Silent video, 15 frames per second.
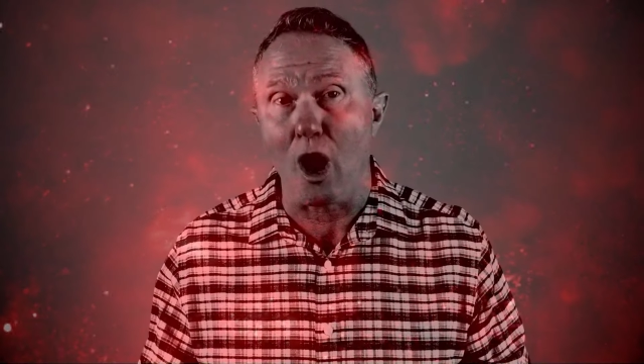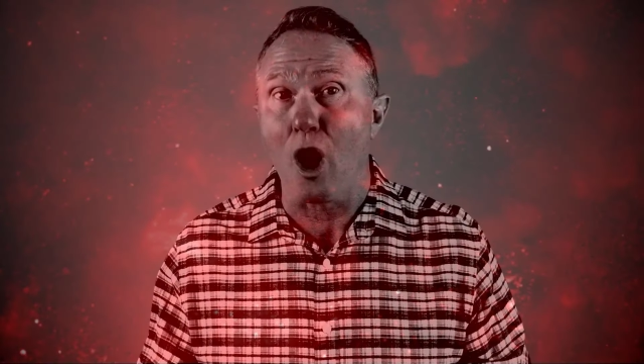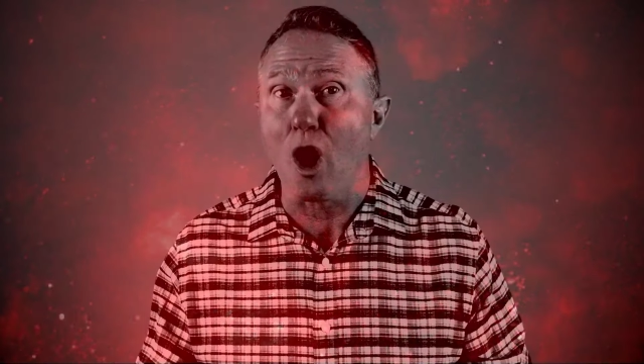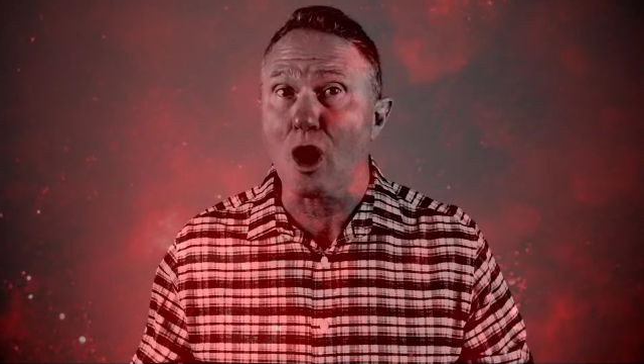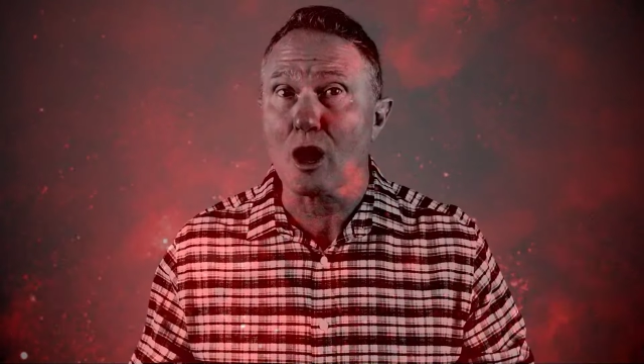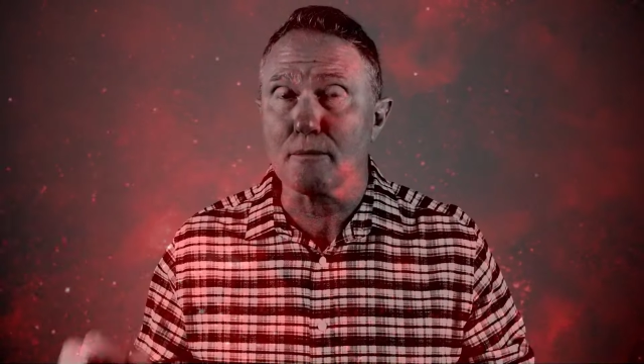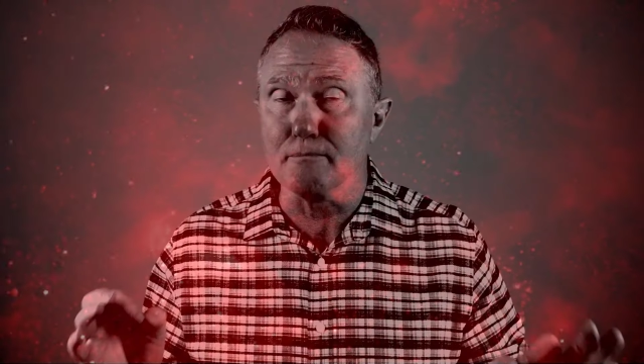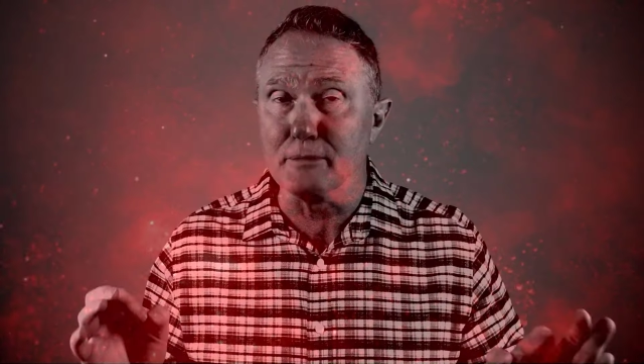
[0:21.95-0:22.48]

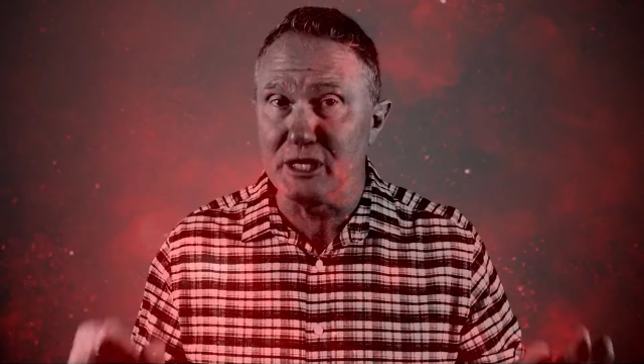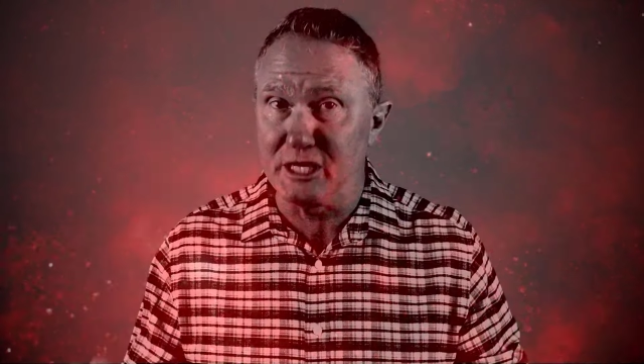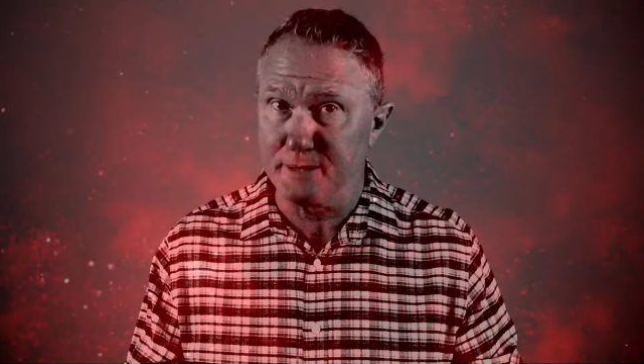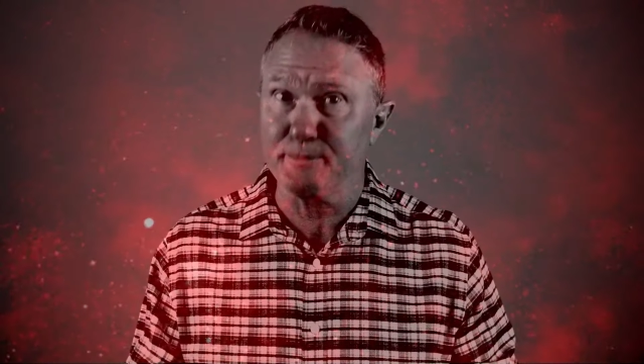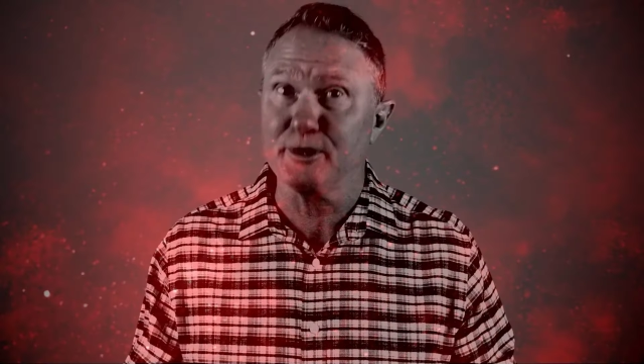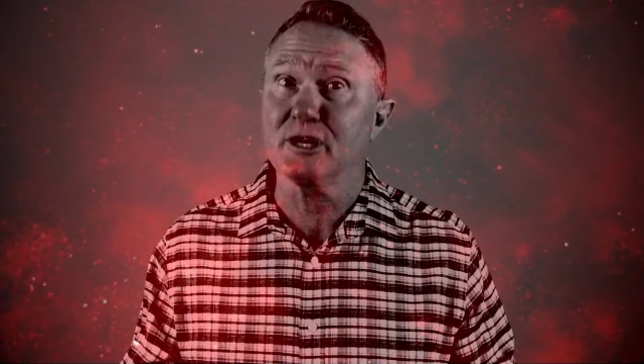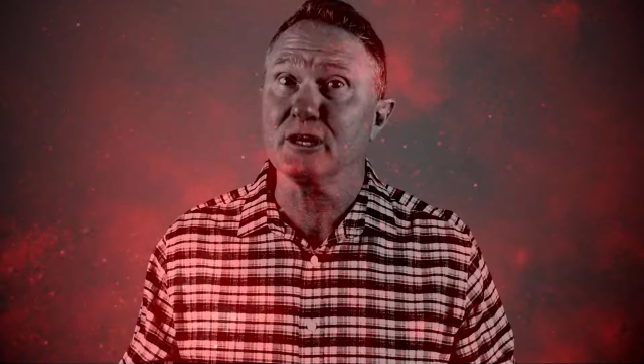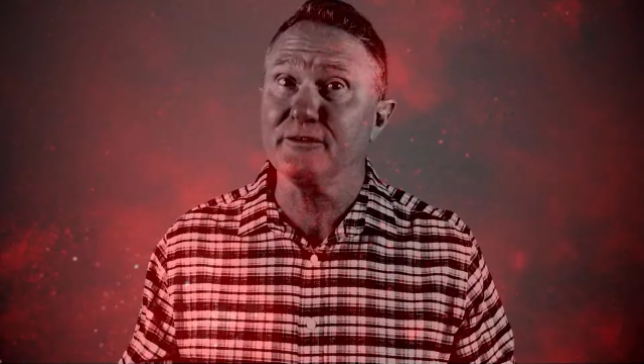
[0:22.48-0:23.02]
are
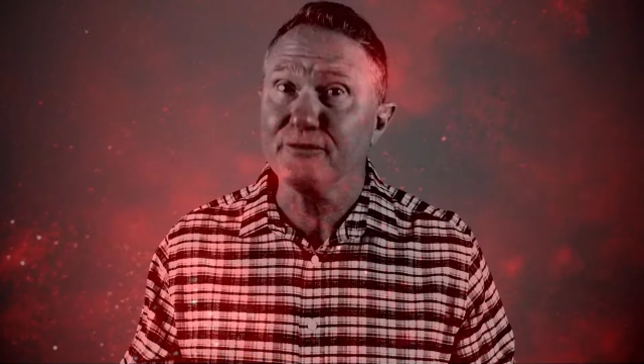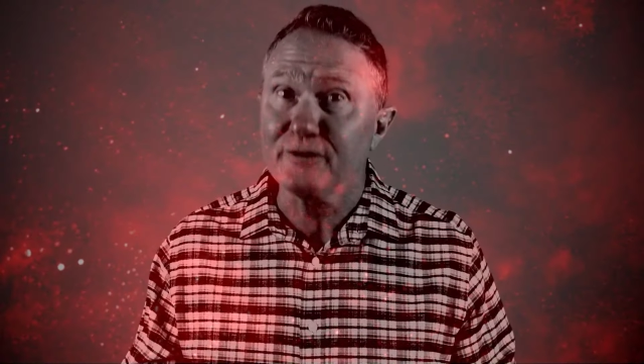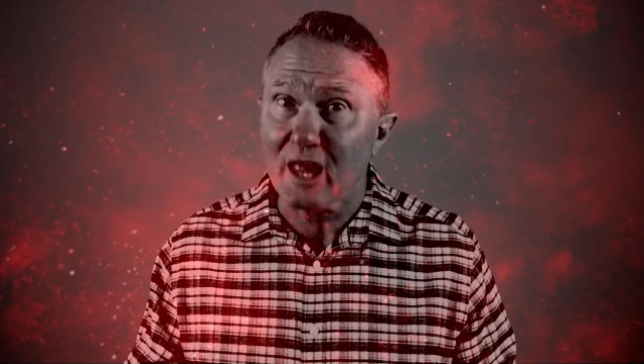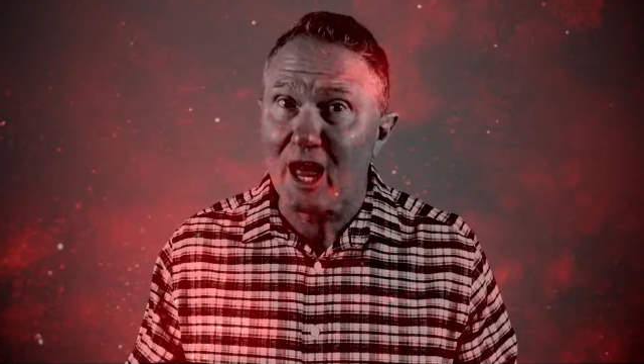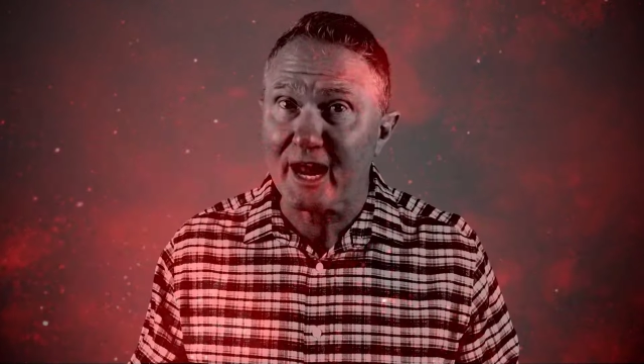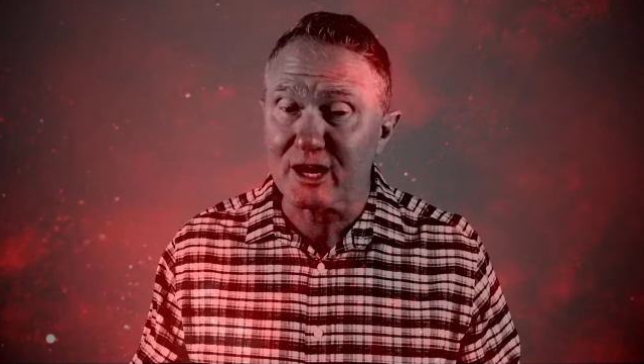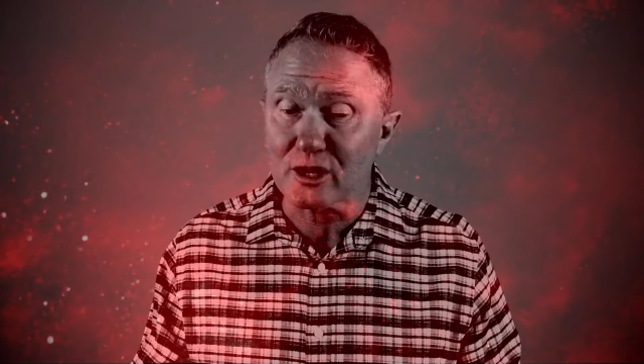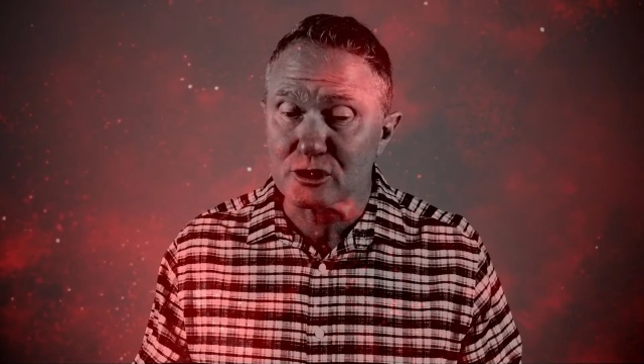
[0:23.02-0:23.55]
manipulative
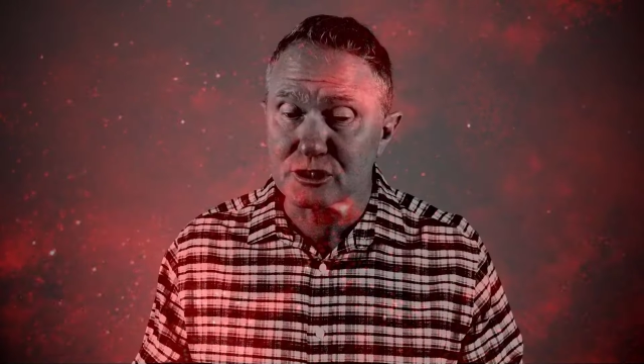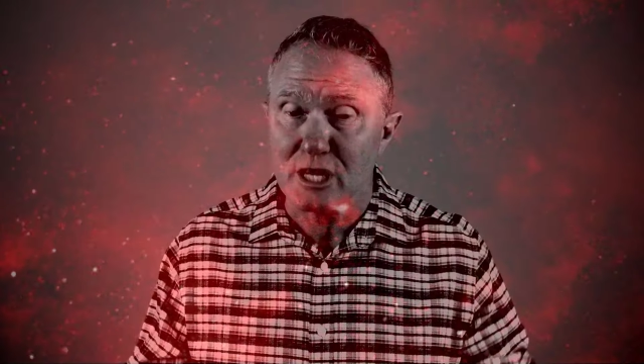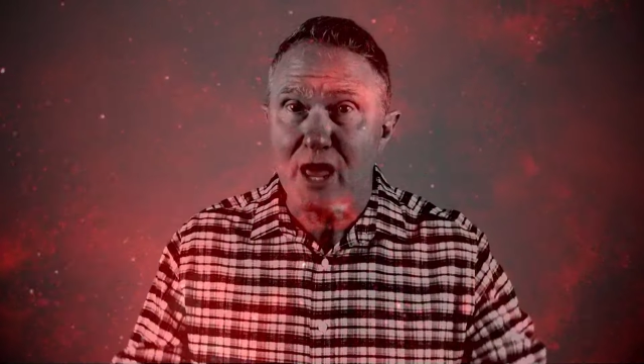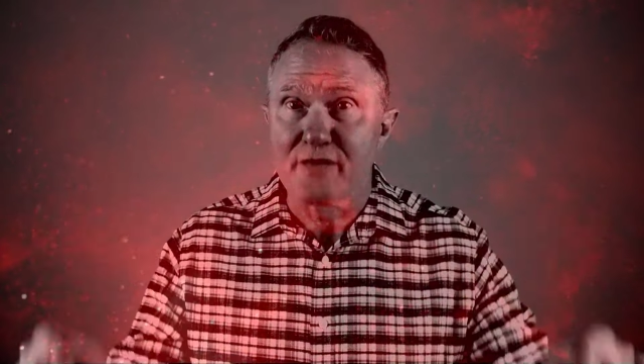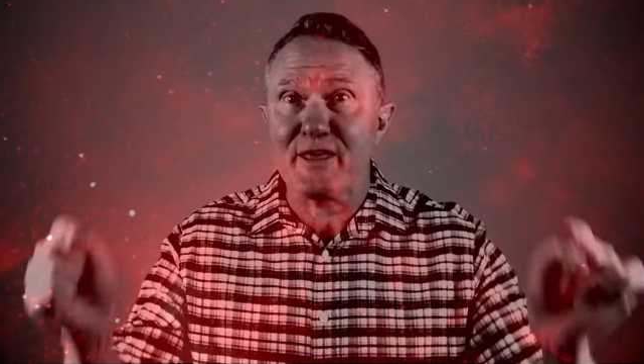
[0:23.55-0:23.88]
liars